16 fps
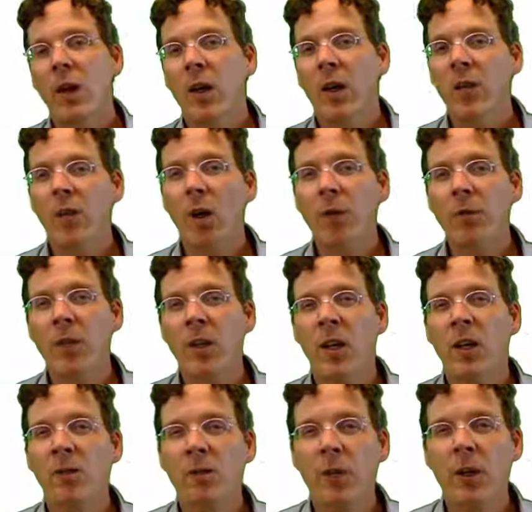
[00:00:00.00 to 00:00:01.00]
It's often
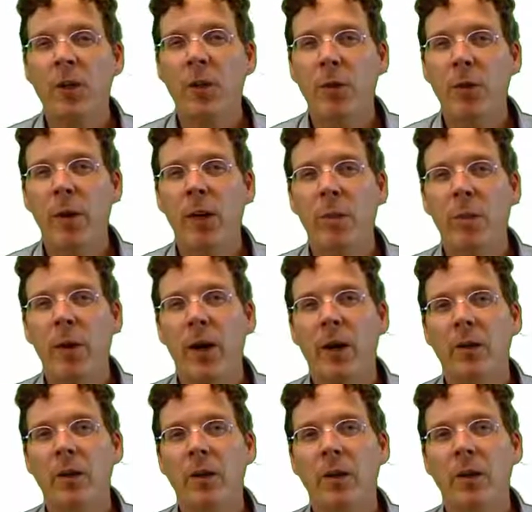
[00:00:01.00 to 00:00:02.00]
kind of fun to think about